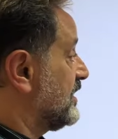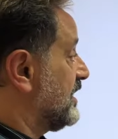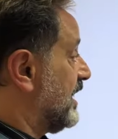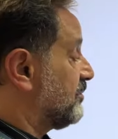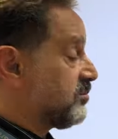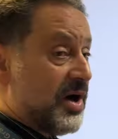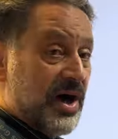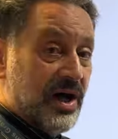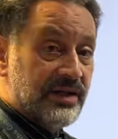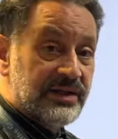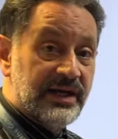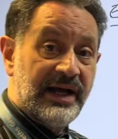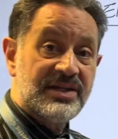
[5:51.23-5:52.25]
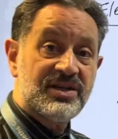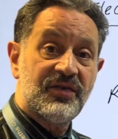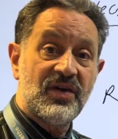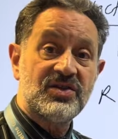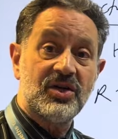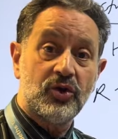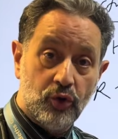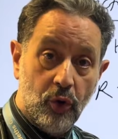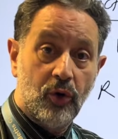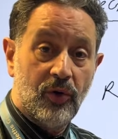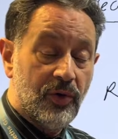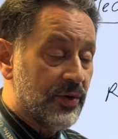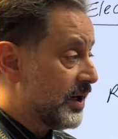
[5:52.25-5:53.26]
that bond as if it's a
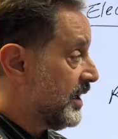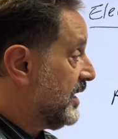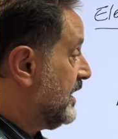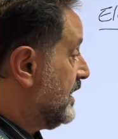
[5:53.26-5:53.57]
door